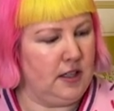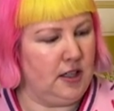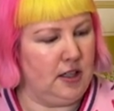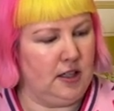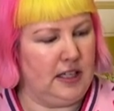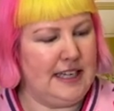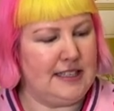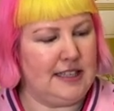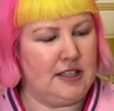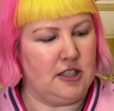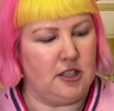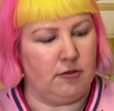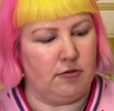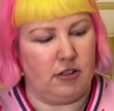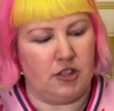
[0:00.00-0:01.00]
easy to
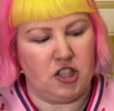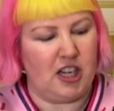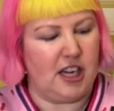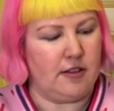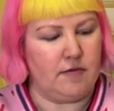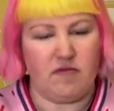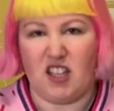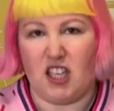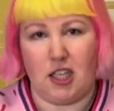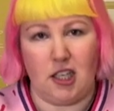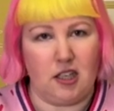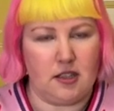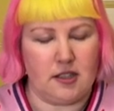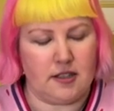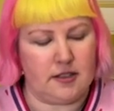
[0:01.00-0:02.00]
differentiate
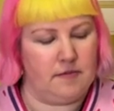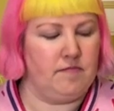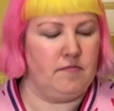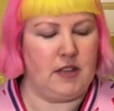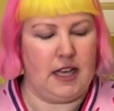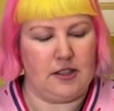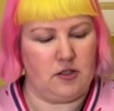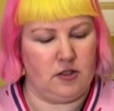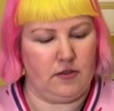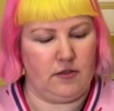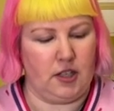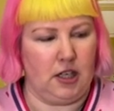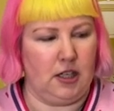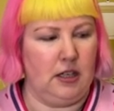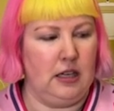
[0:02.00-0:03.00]
things, that sort of
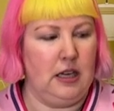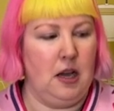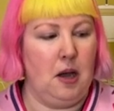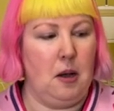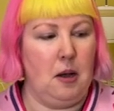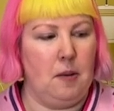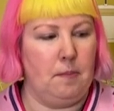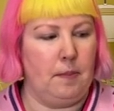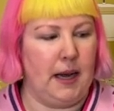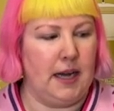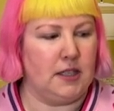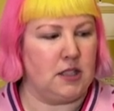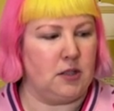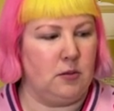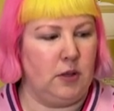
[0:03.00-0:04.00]
thing.
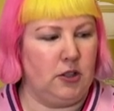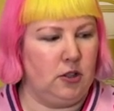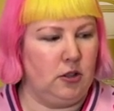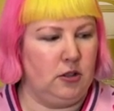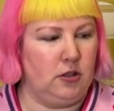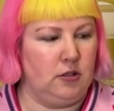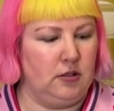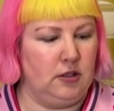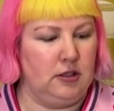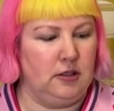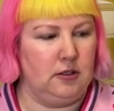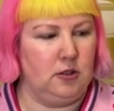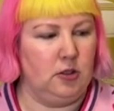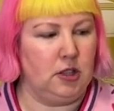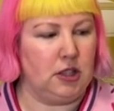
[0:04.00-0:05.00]
But when you
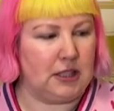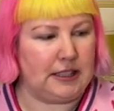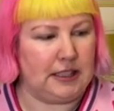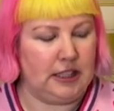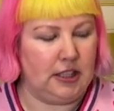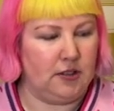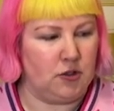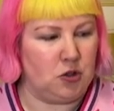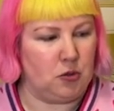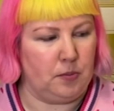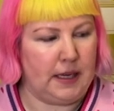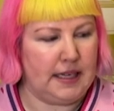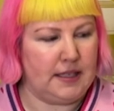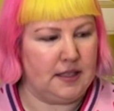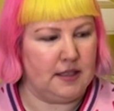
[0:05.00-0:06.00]
look at the individual
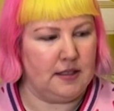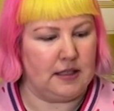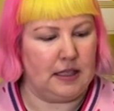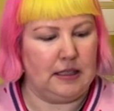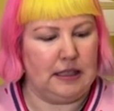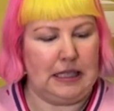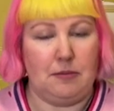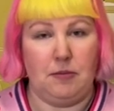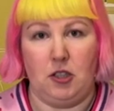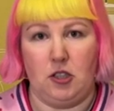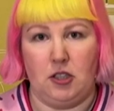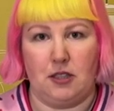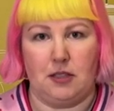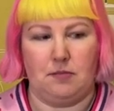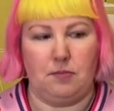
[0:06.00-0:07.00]
pieces and the image
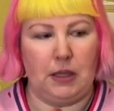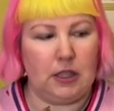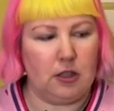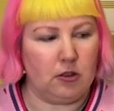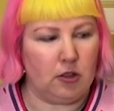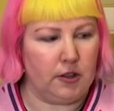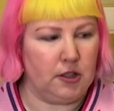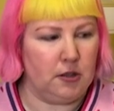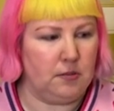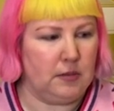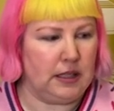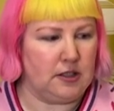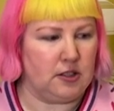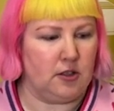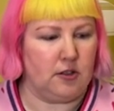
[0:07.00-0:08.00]
is bigger on them,
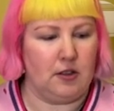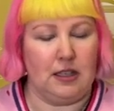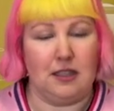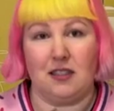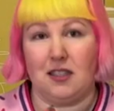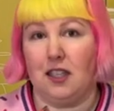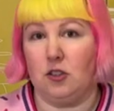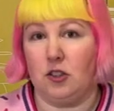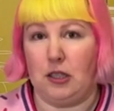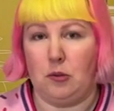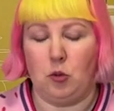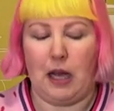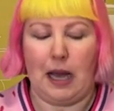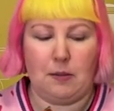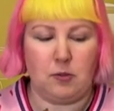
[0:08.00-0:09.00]
and so things start looking
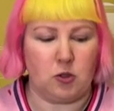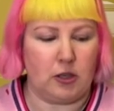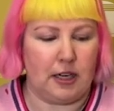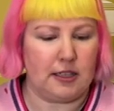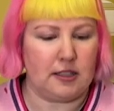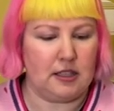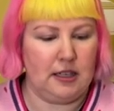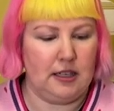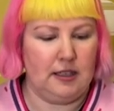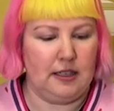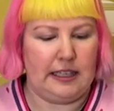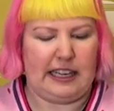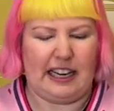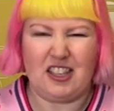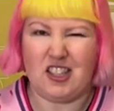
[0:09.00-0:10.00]
more abstract,
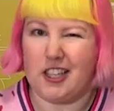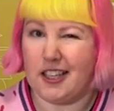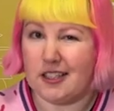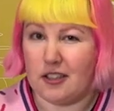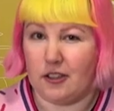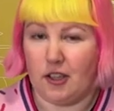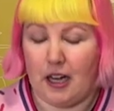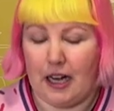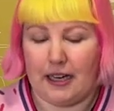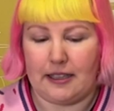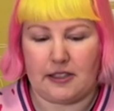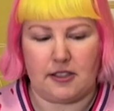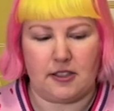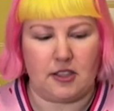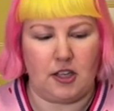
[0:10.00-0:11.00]
it actually gets a lot
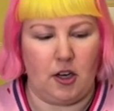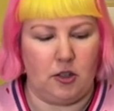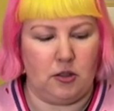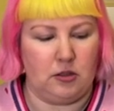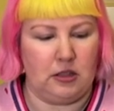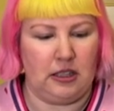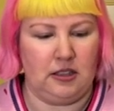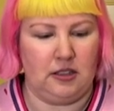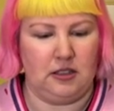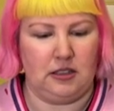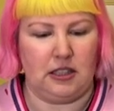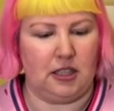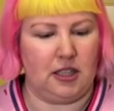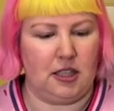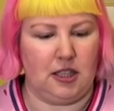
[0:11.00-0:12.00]
harder to tell
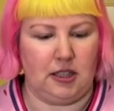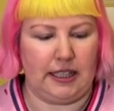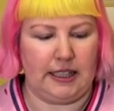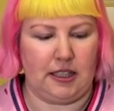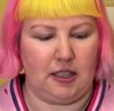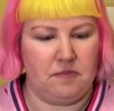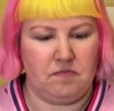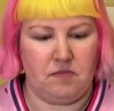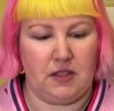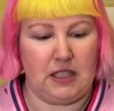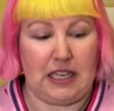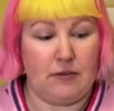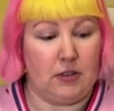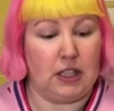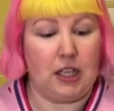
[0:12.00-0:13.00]
like
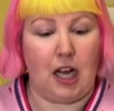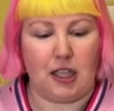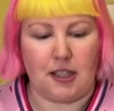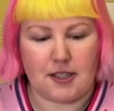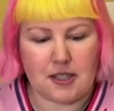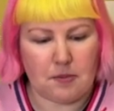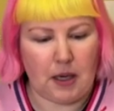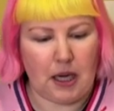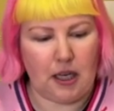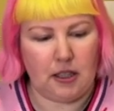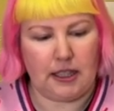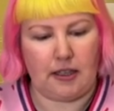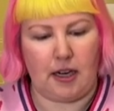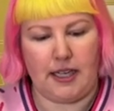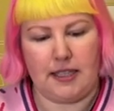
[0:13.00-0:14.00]
even colors apart.
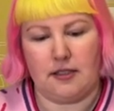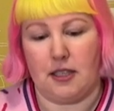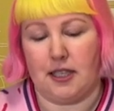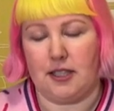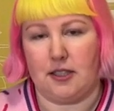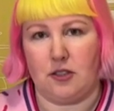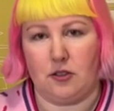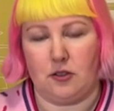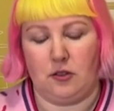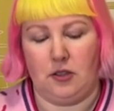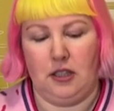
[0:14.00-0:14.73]
Like I decided to,